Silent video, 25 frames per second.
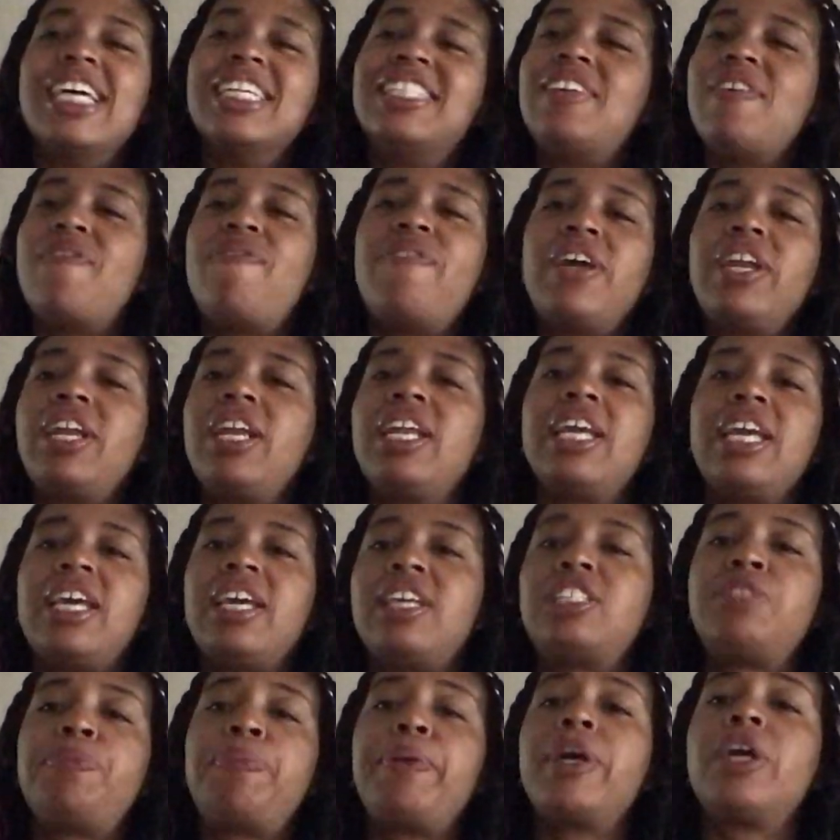Divinity,
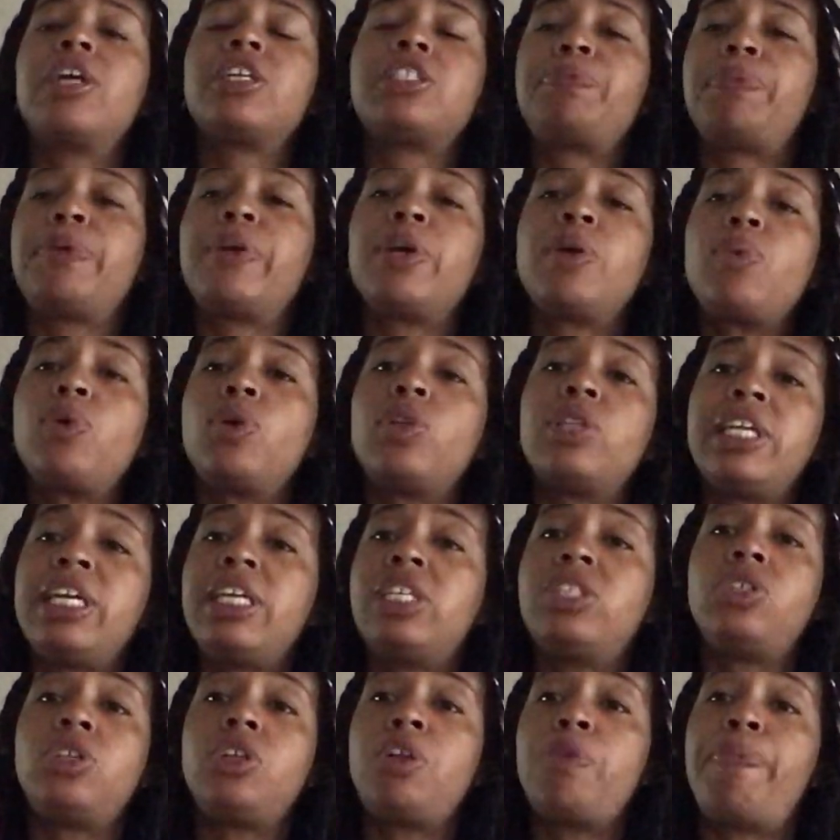Spirit. Spirit will
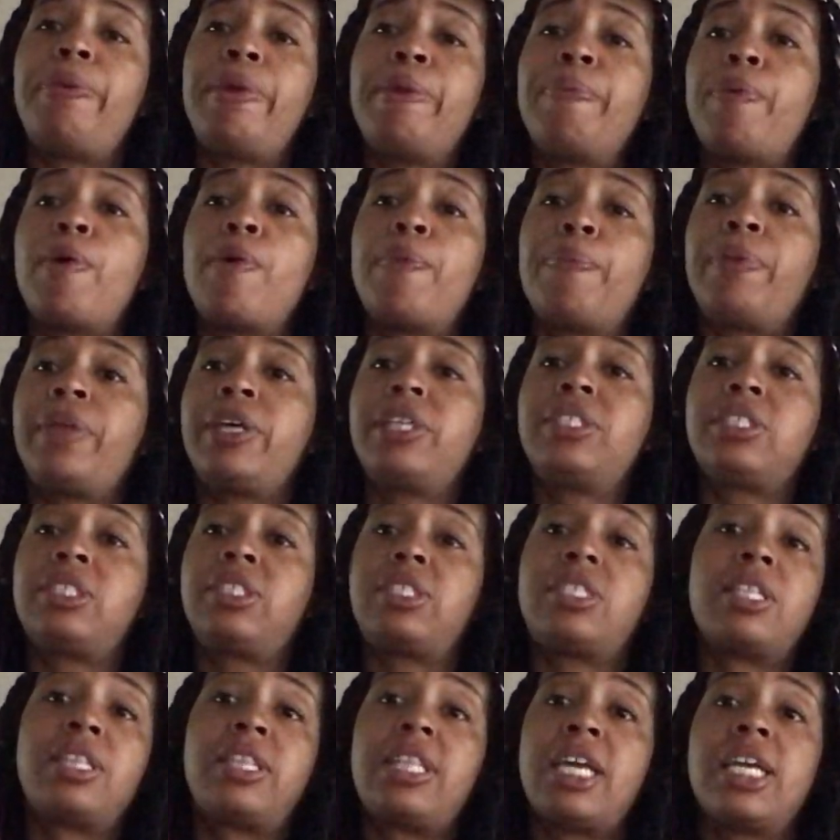lead you to people and
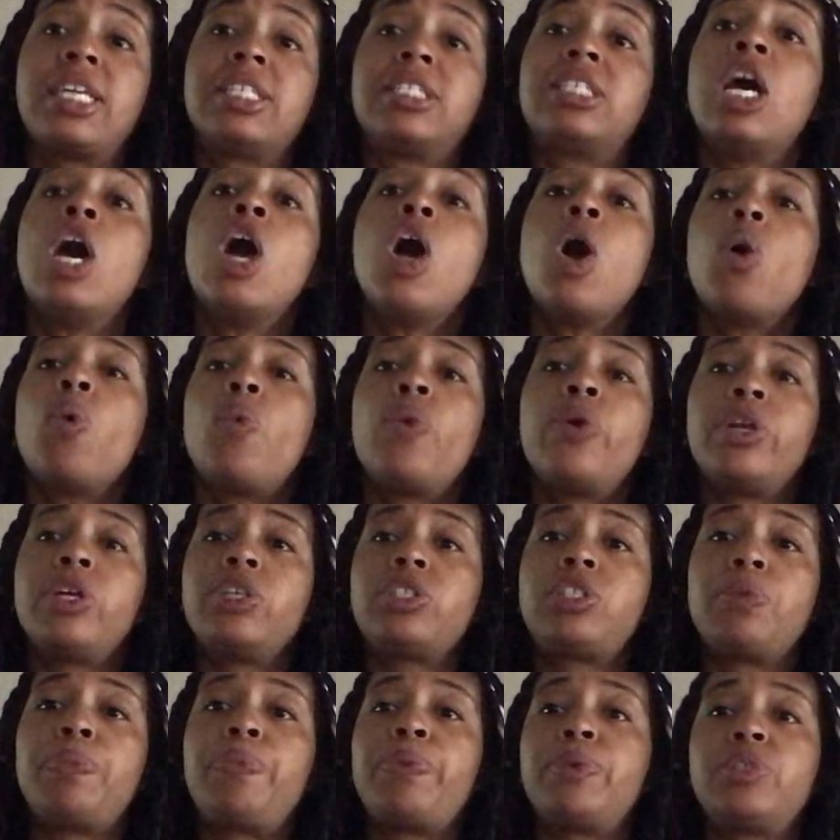places and things when
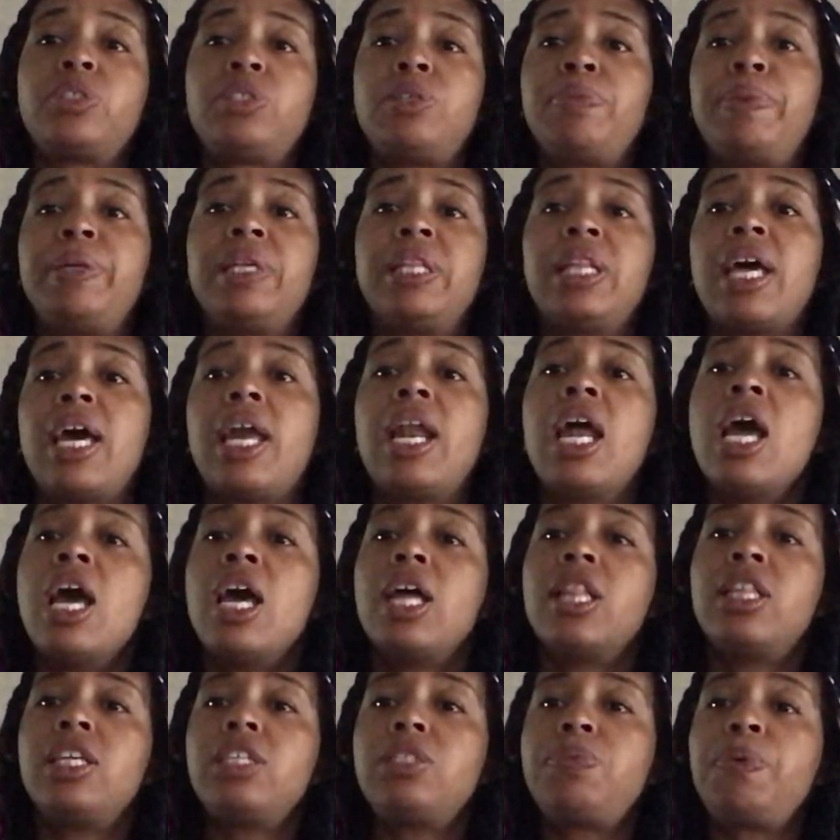you're supposed to be led.
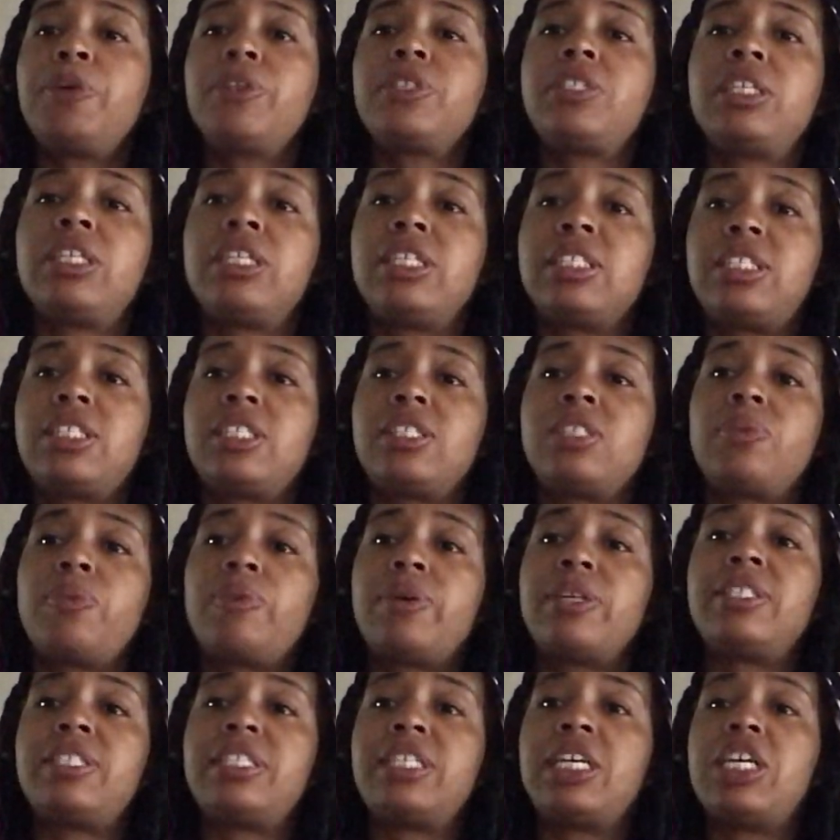This person doesn't
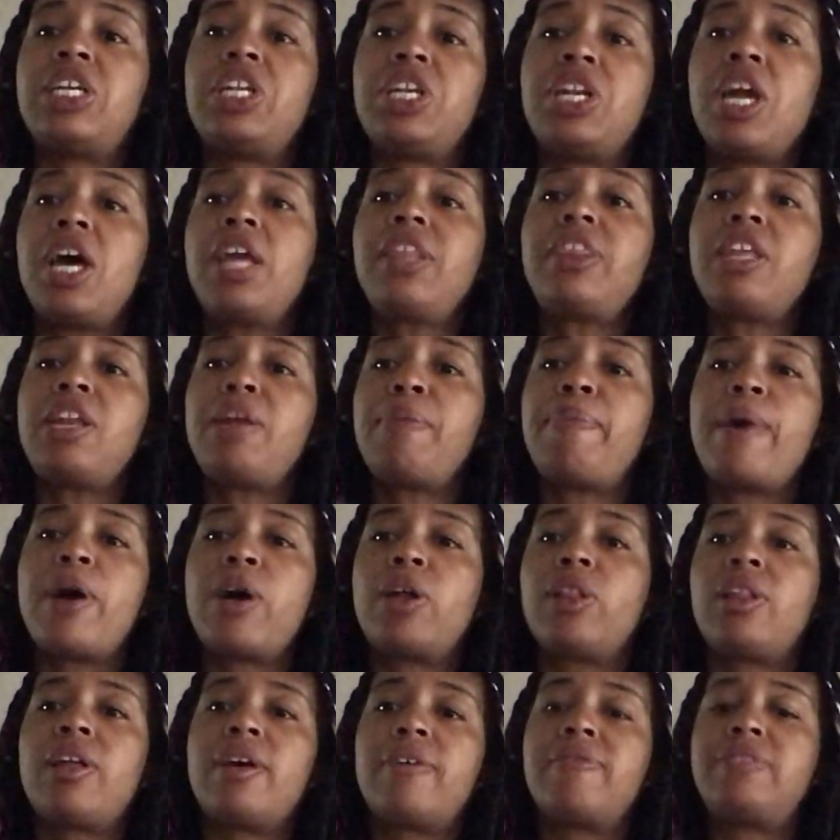want to say nothing
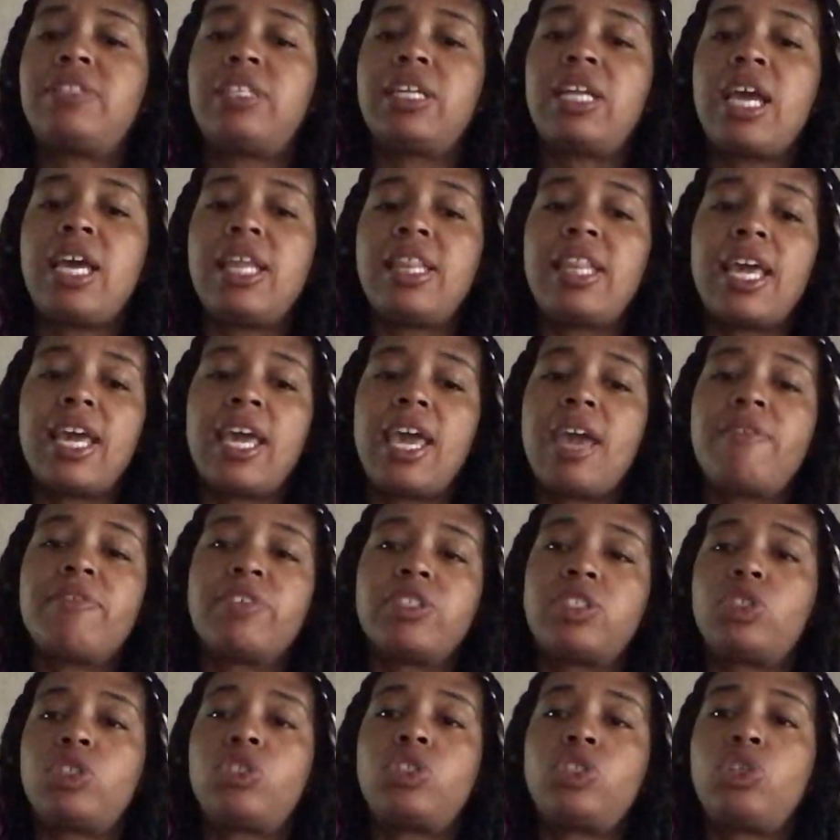about love today. They gave
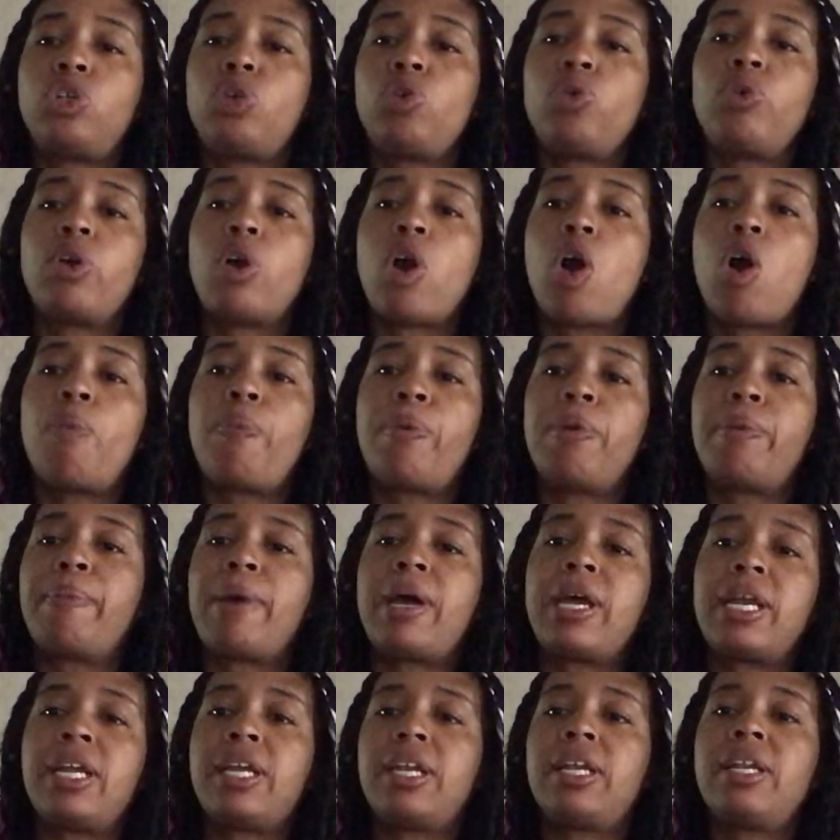us two
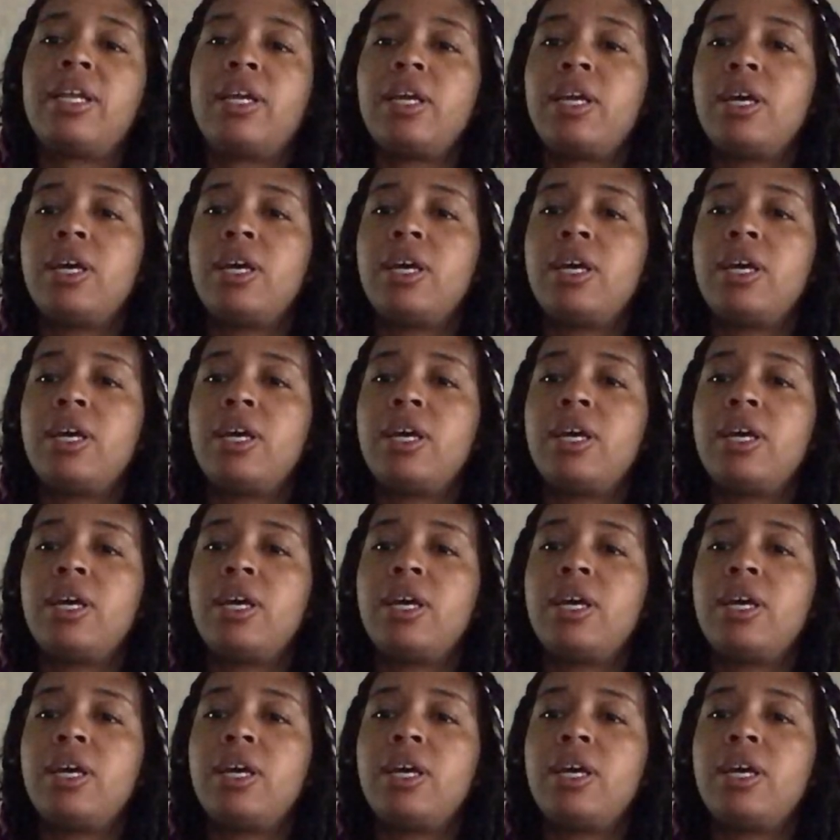open-minded.